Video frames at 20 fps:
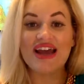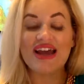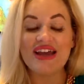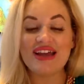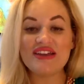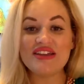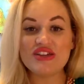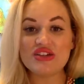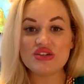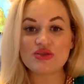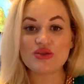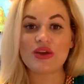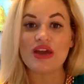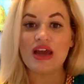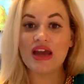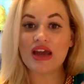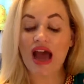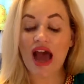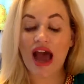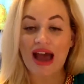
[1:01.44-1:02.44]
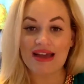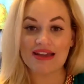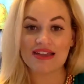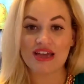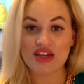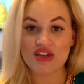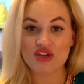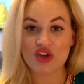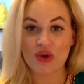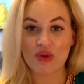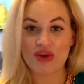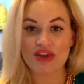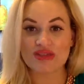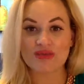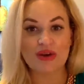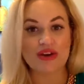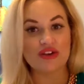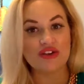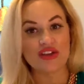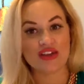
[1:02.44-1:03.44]
industry. High touch always
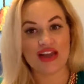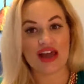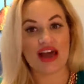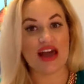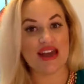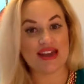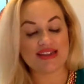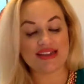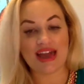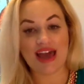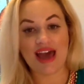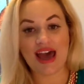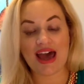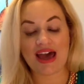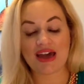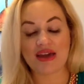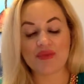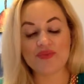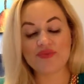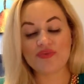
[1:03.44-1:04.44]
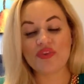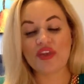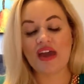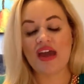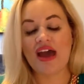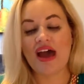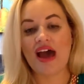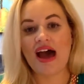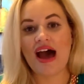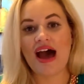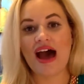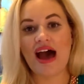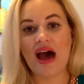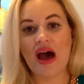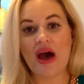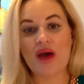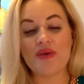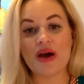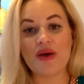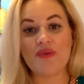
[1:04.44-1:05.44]
better than high tech.
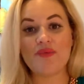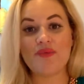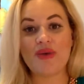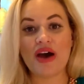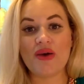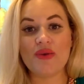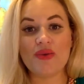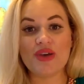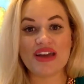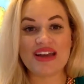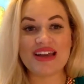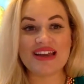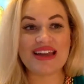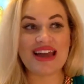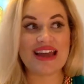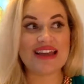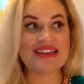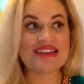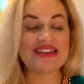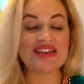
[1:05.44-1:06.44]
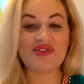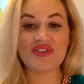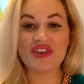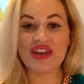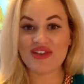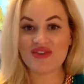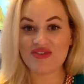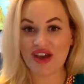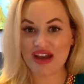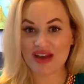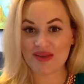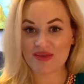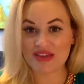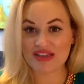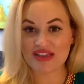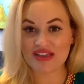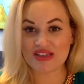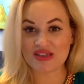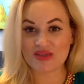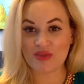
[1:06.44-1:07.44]
But when Stephanie invited me to
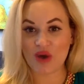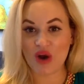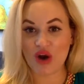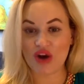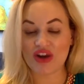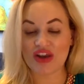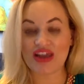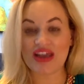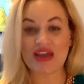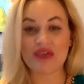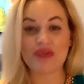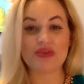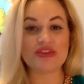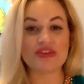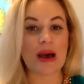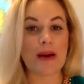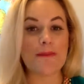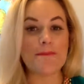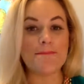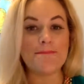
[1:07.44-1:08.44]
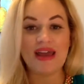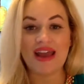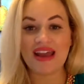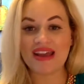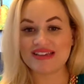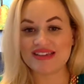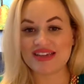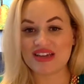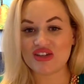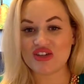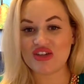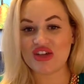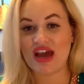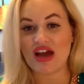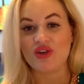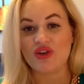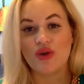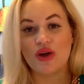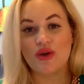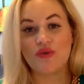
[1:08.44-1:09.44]
this party, it was amazing. She
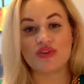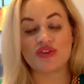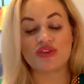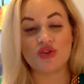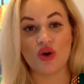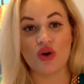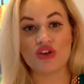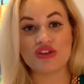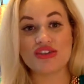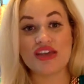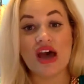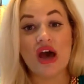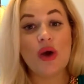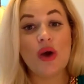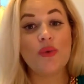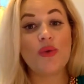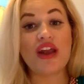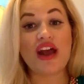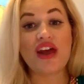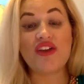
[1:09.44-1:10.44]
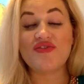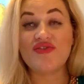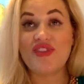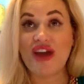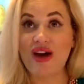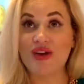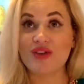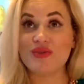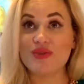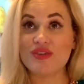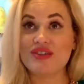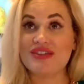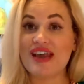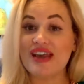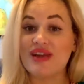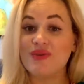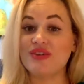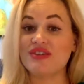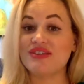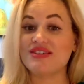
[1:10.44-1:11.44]
had great results. What I found was that
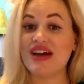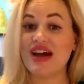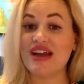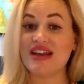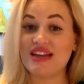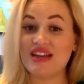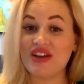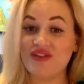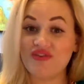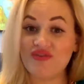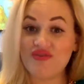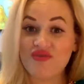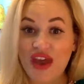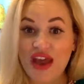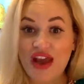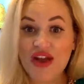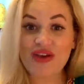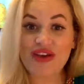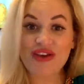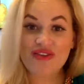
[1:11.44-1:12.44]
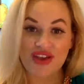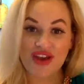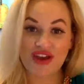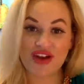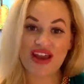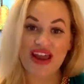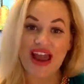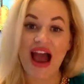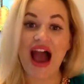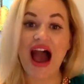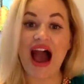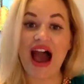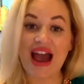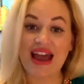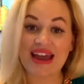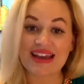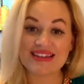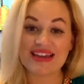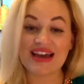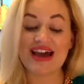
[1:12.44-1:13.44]
it was done in a very, very
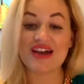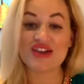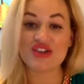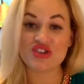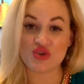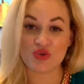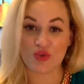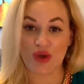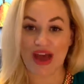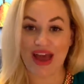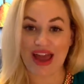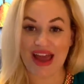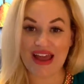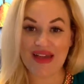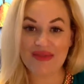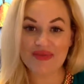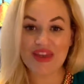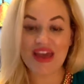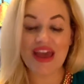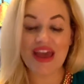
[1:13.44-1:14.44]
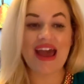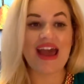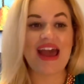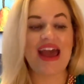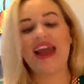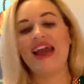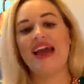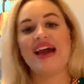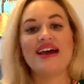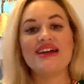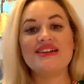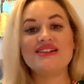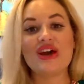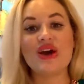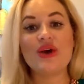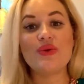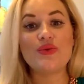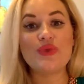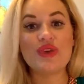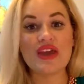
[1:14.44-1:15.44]
high touch way. And
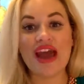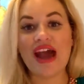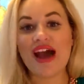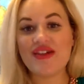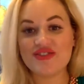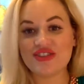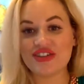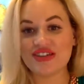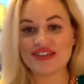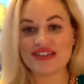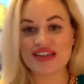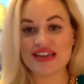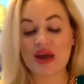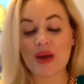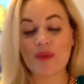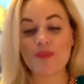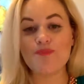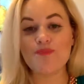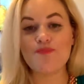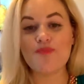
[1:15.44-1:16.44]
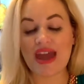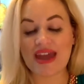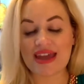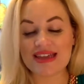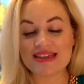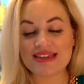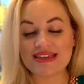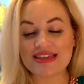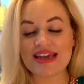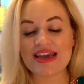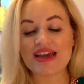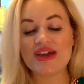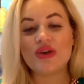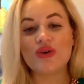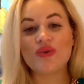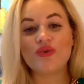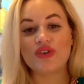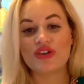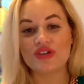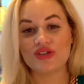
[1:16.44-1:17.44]
we have just seen amazing
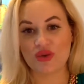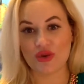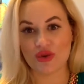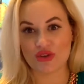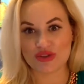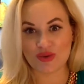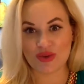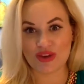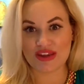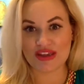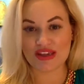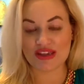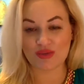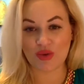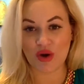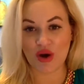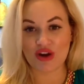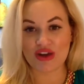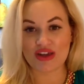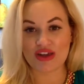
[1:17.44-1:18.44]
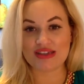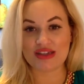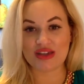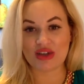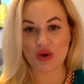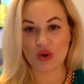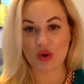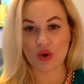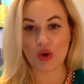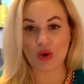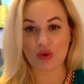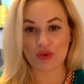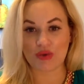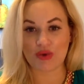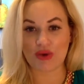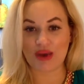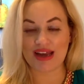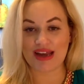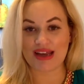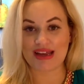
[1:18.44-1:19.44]
results with these parties and
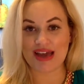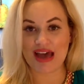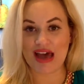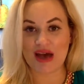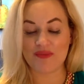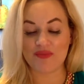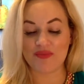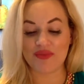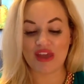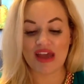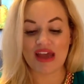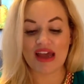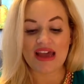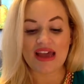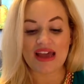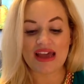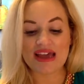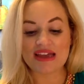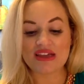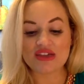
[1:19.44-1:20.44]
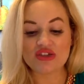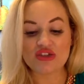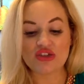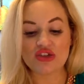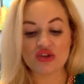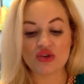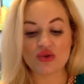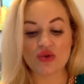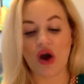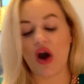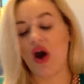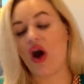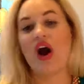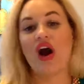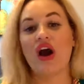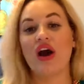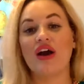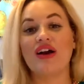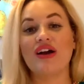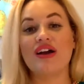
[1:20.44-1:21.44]
incorporating them into
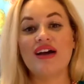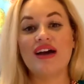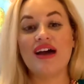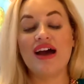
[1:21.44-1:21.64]
our